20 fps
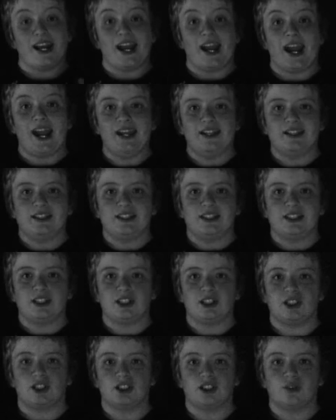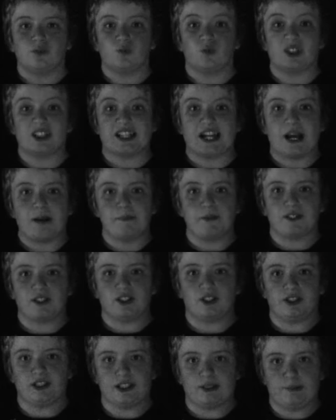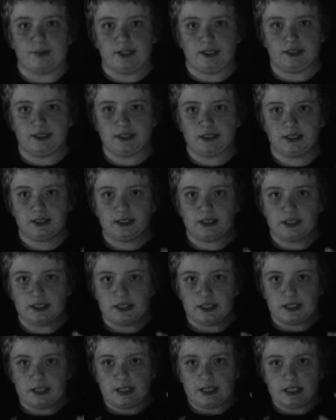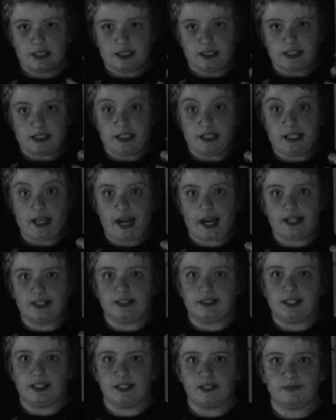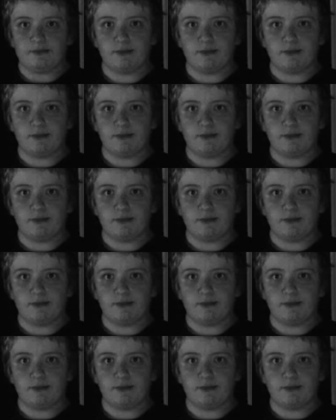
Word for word: And what happened to them is he ate them.